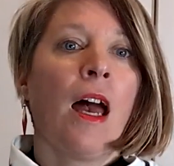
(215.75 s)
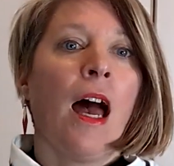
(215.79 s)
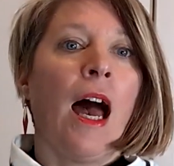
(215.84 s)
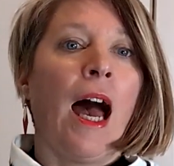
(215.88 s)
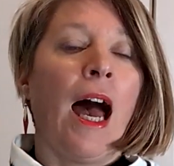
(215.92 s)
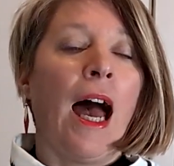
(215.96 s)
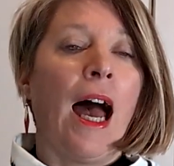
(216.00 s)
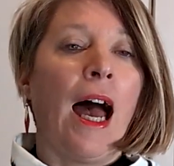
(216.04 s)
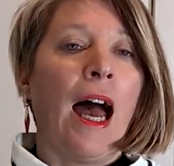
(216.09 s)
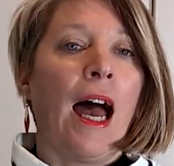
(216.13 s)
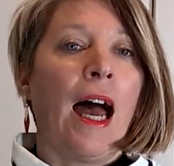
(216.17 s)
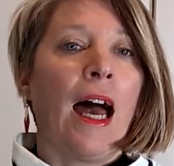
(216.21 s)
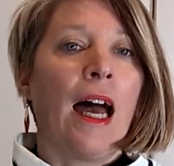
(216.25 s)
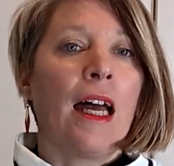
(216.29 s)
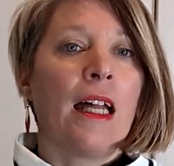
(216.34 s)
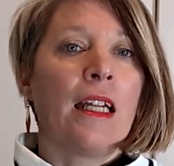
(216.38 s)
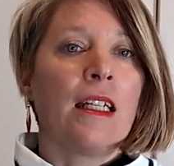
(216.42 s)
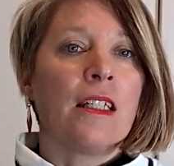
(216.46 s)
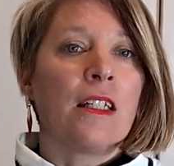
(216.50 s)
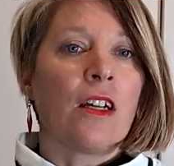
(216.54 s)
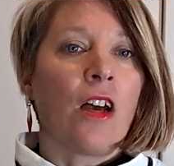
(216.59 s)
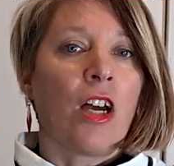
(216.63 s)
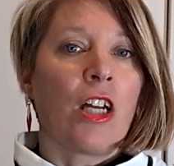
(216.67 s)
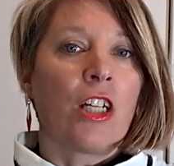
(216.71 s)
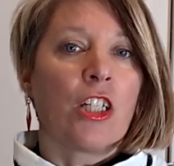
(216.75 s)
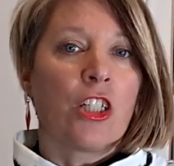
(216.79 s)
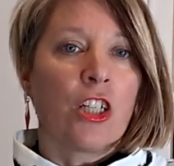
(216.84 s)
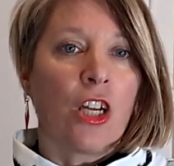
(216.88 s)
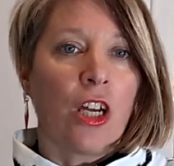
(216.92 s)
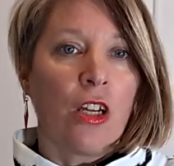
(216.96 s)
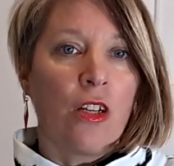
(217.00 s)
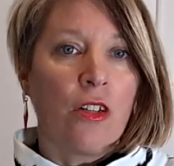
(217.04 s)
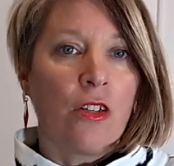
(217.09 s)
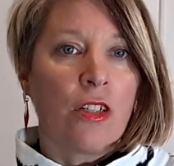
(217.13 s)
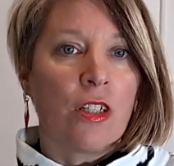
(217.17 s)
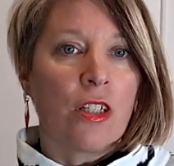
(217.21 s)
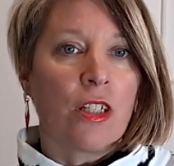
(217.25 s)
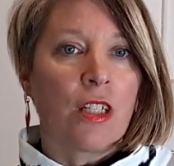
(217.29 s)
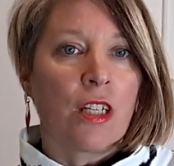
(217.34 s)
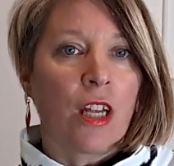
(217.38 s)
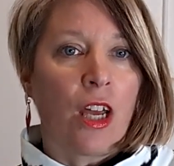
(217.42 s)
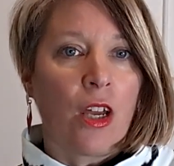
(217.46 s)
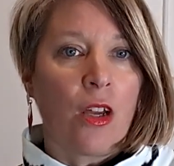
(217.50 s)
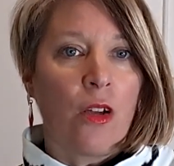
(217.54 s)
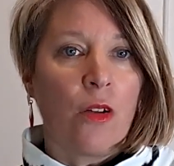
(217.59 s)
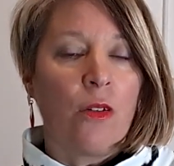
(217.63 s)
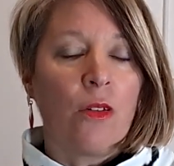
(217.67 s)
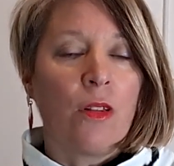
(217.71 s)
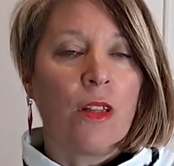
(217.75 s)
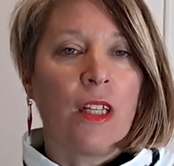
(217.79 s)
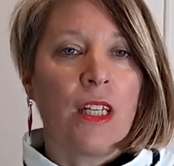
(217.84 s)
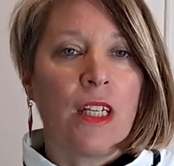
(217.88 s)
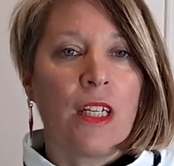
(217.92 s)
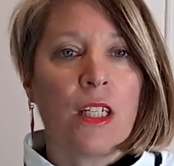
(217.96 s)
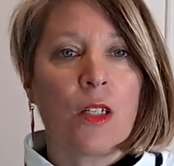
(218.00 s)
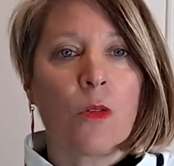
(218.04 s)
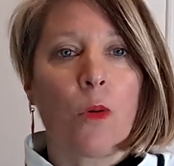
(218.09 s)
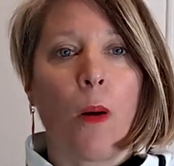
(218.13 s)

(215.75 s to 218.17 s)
and I chose to sew this